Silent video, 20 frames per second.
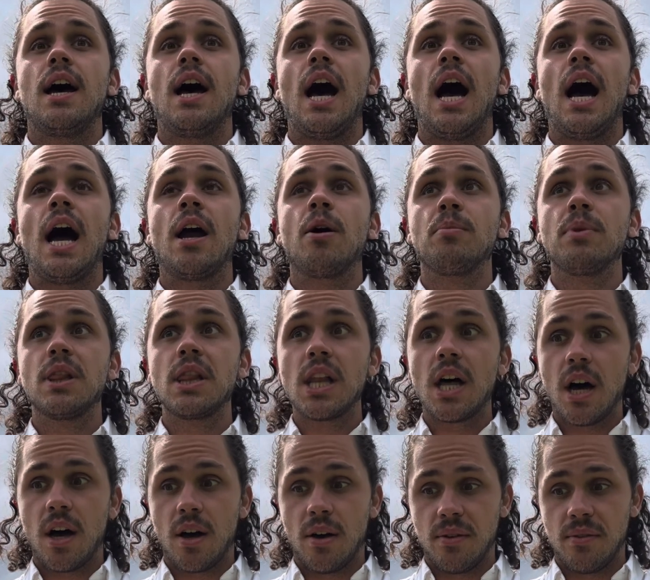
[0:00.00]
I'm
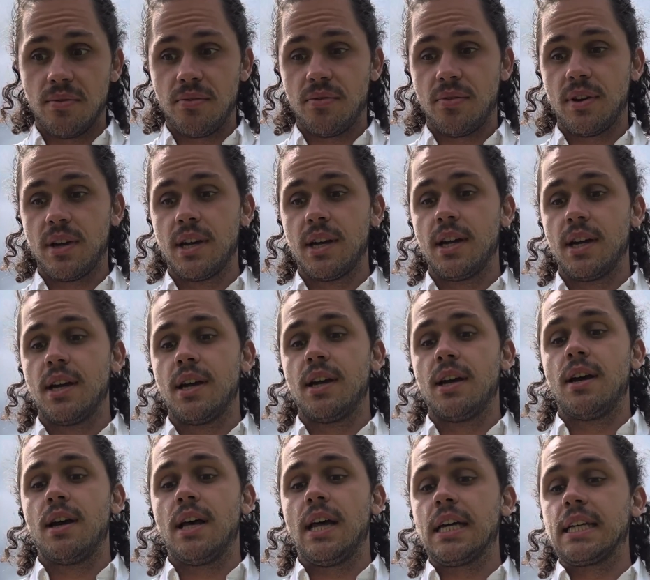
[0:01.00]
love.
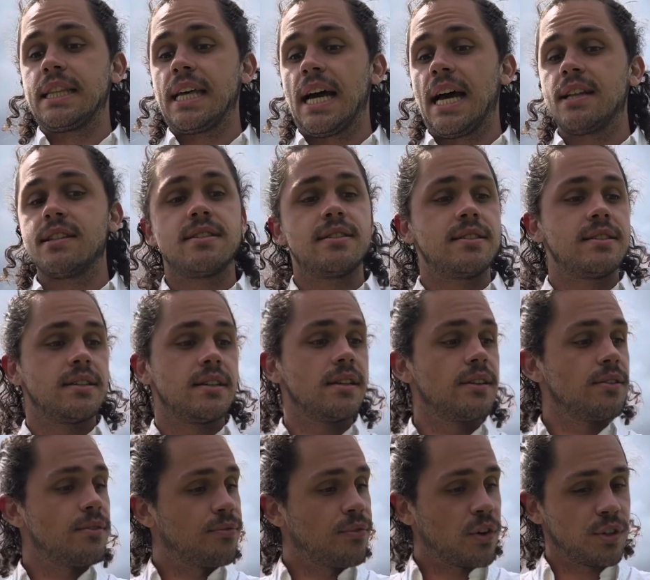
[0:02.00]
Like that's
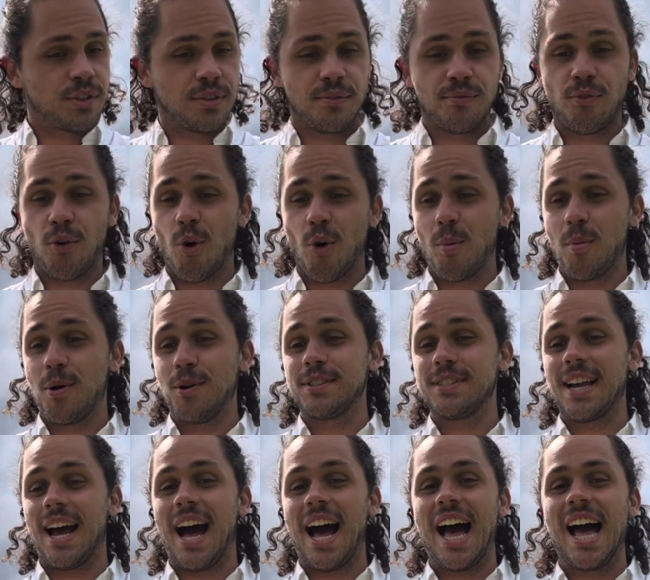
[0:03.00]
first and
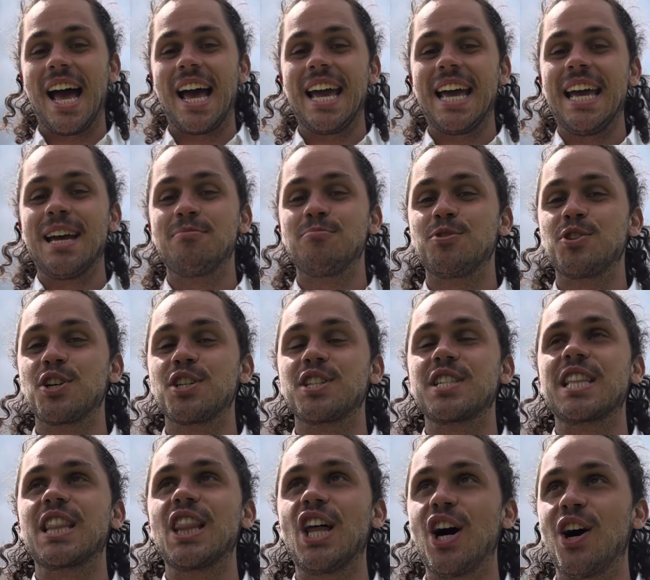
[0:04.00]
foremost, I am
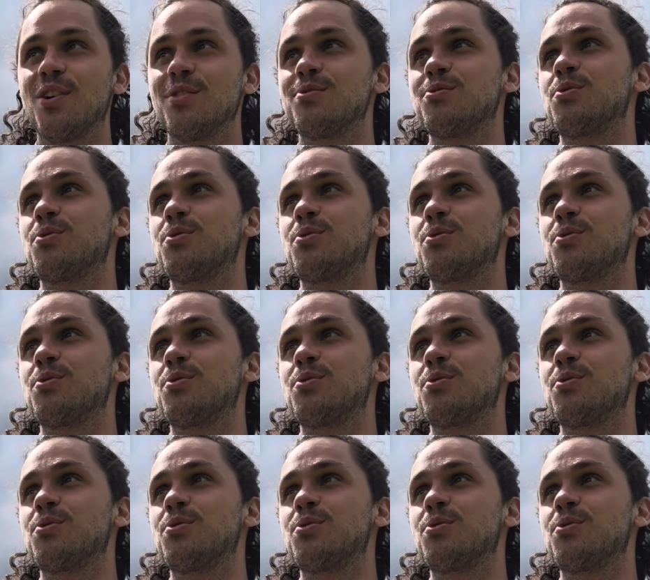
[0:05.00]
just love.